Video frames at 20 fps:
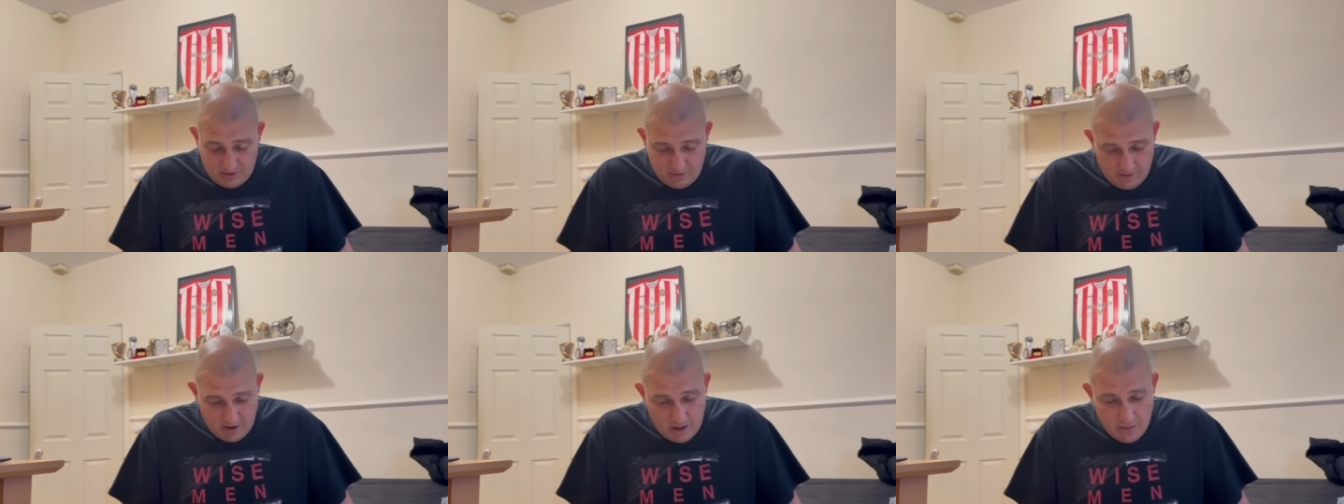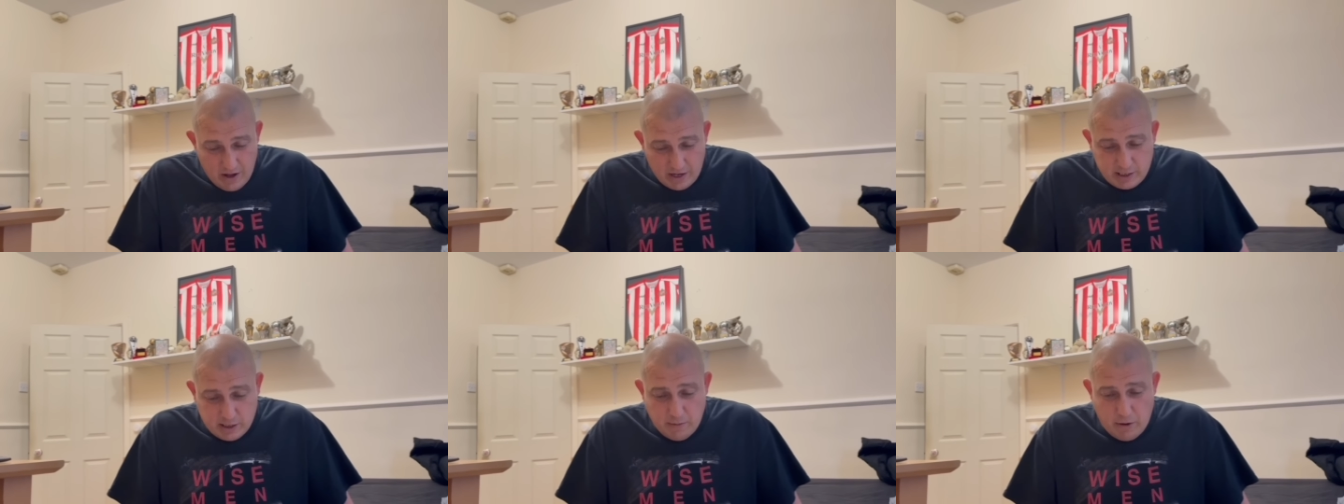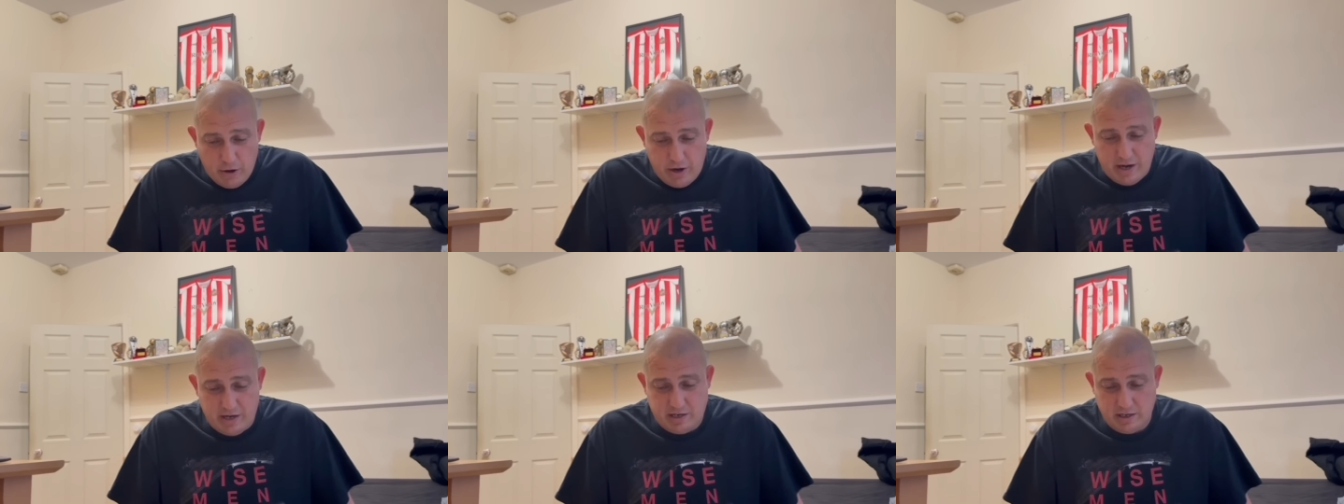And that's
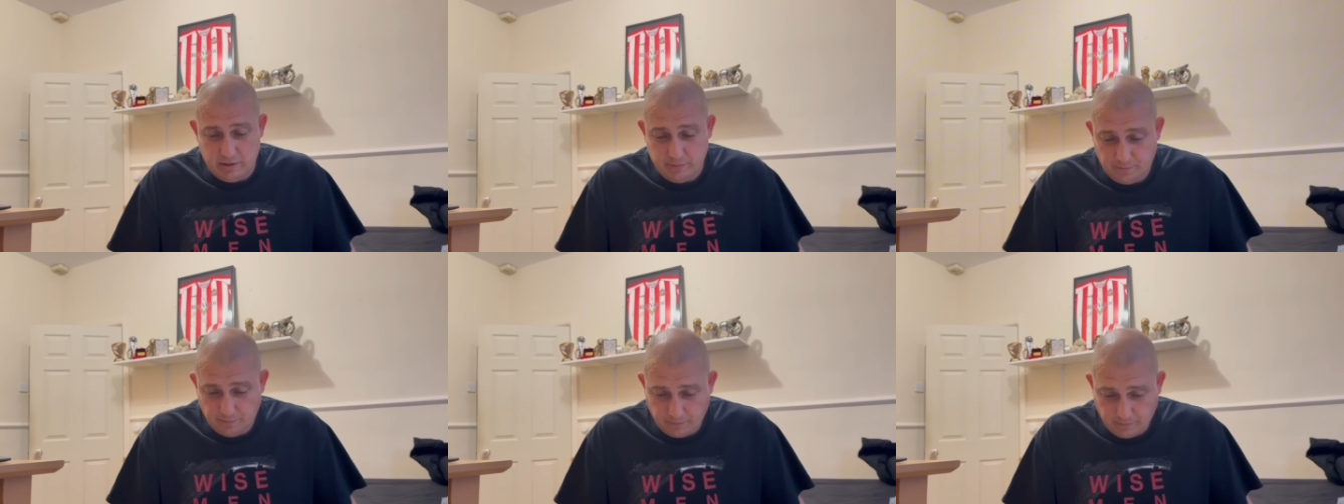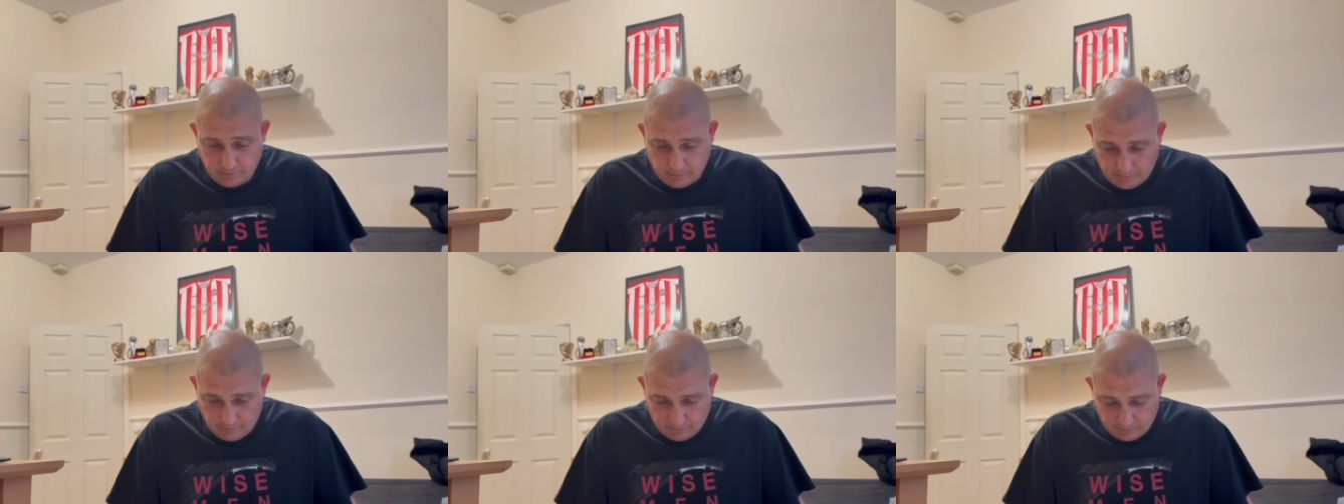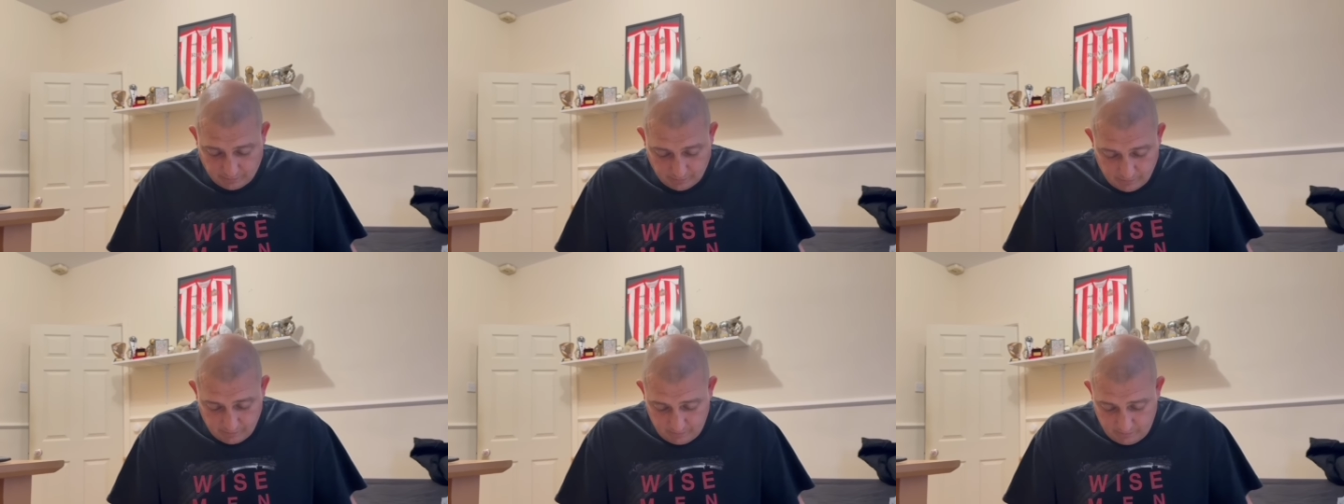about it.
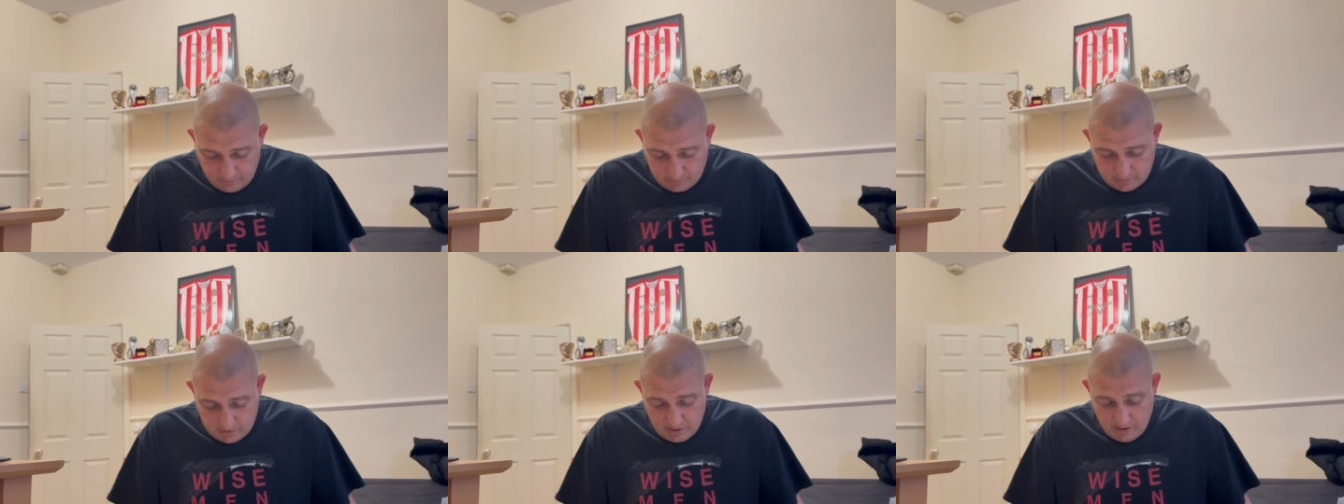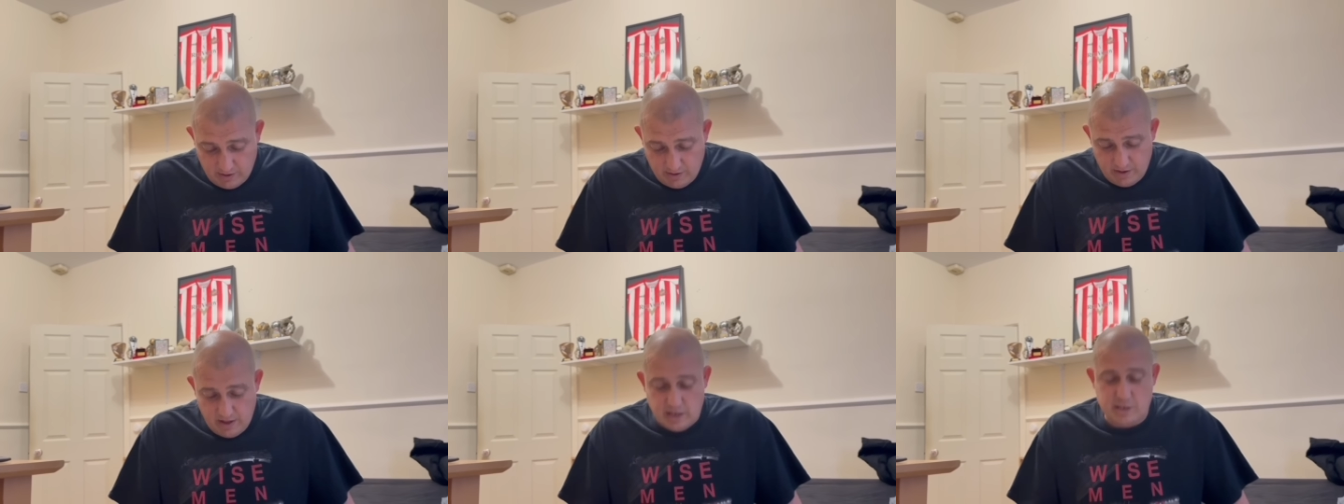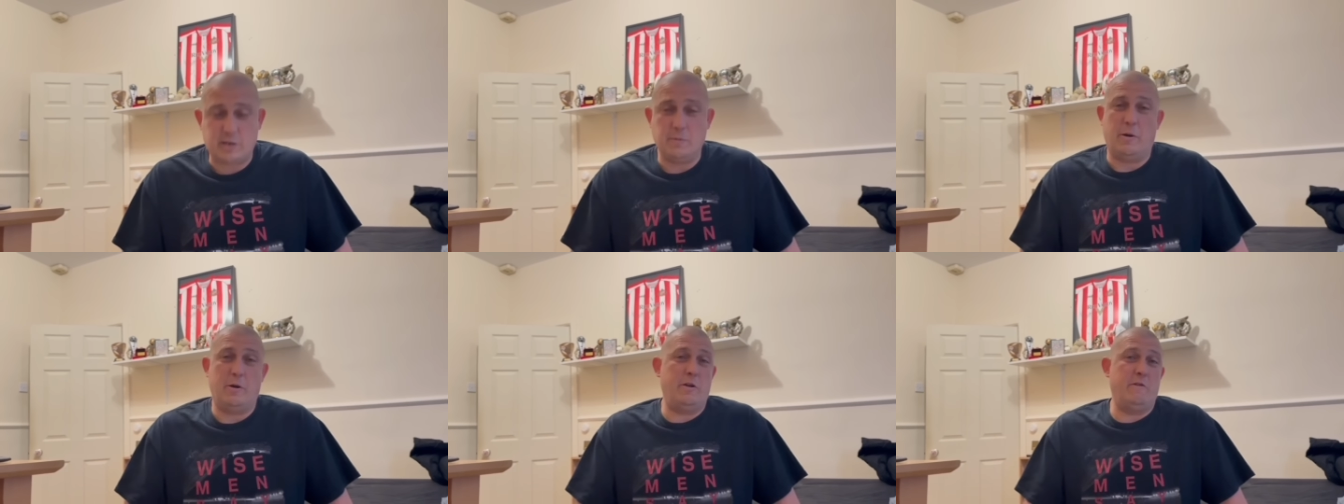
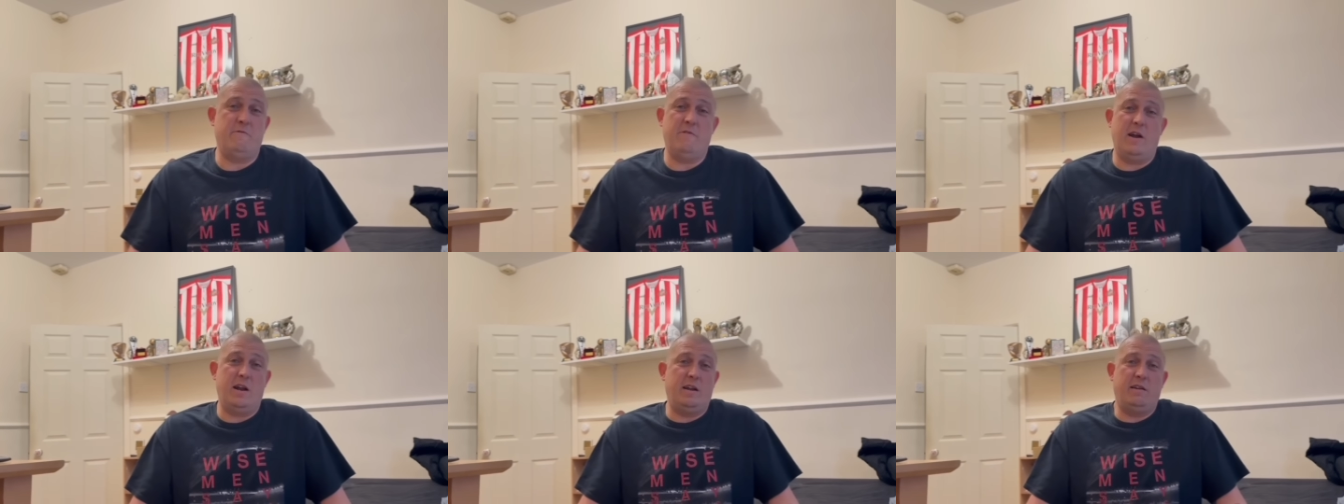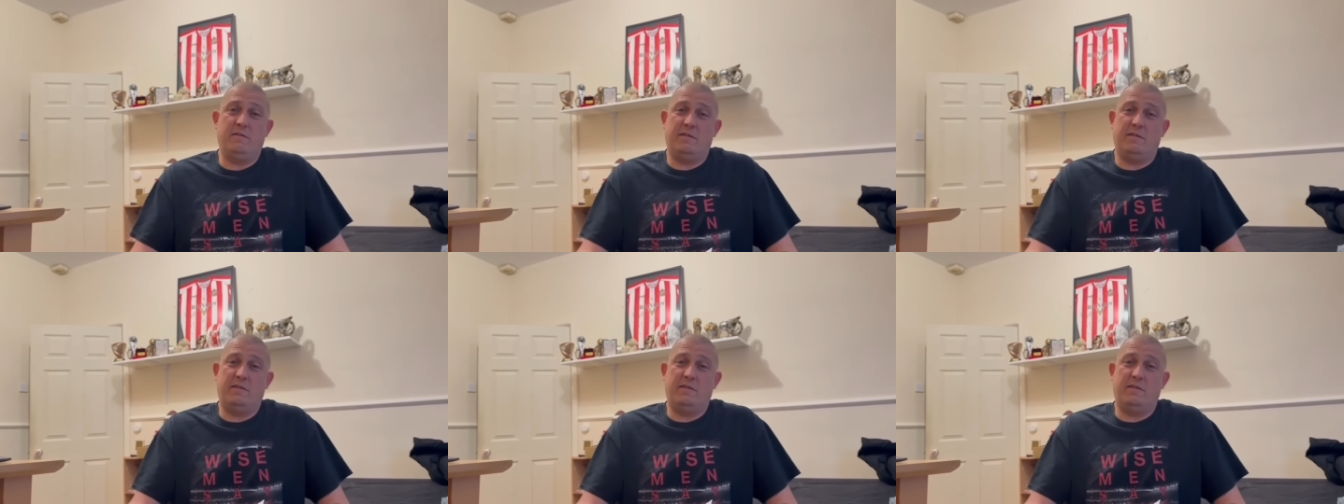That's about it, really.